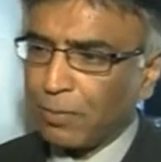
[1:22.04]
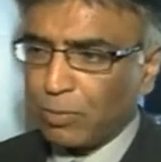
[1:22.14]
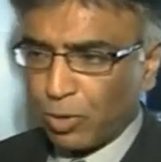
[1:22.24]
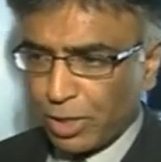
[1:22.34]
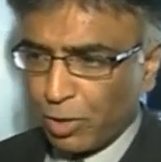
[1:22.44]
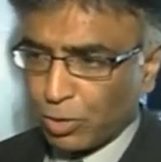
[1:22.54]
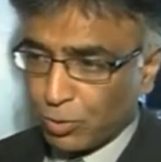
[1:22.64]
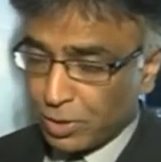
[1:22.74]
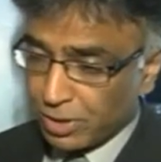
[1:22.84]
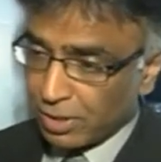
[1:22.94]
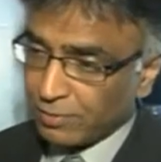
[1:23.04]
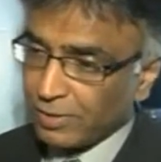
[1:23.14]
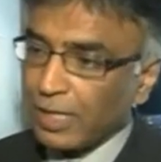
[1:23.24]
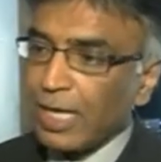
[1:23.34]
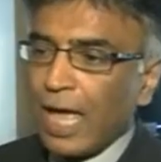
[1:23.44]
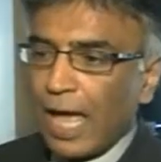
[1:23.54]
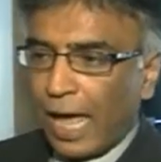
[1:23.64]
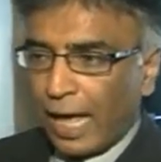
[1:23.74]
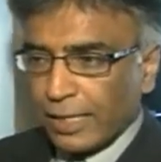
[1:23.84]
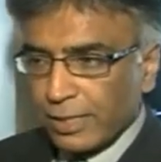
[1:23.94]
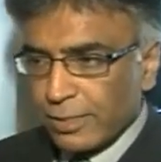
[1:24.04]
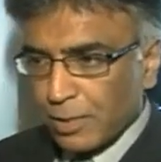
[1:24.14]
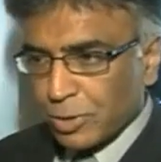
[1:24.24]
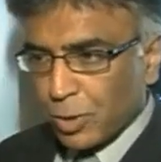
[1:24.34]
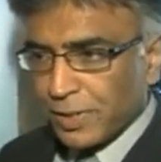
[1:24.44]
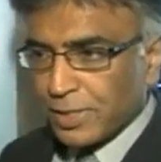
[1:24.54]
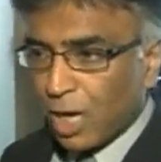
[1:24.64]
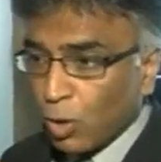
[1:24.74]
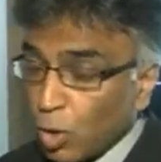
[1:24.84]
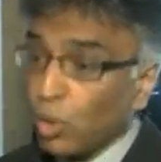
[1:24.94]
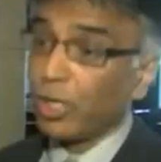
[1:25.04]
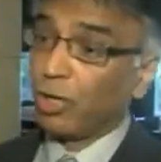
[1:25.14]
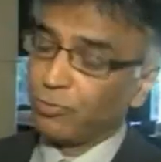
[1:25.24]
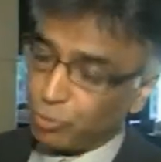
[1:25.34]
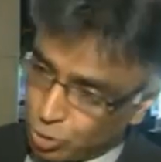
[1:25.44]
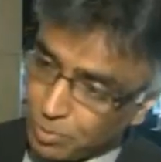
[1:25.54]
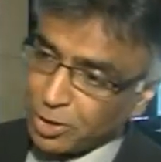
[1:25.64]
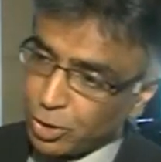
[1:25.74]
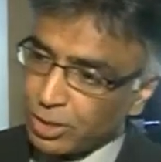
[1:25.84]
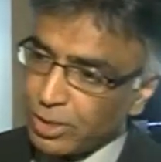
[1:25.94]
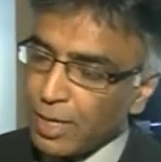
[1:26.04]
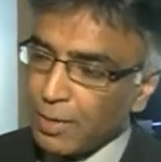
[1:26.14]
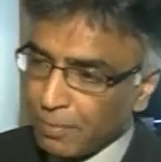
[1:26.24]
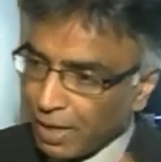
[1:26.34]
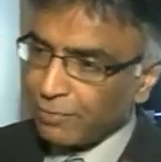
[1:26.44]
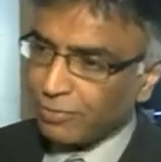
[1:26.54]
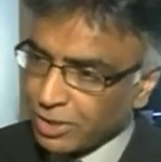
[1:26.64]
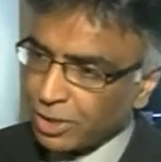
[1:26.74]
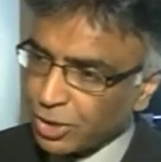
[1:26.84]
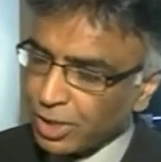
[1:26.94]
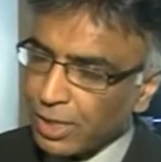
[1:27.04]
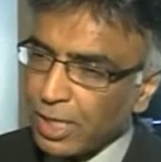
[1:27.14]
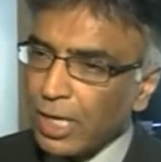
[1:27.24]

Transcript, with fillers: uploaded onto a server and the subsequent downloading of those images by a physician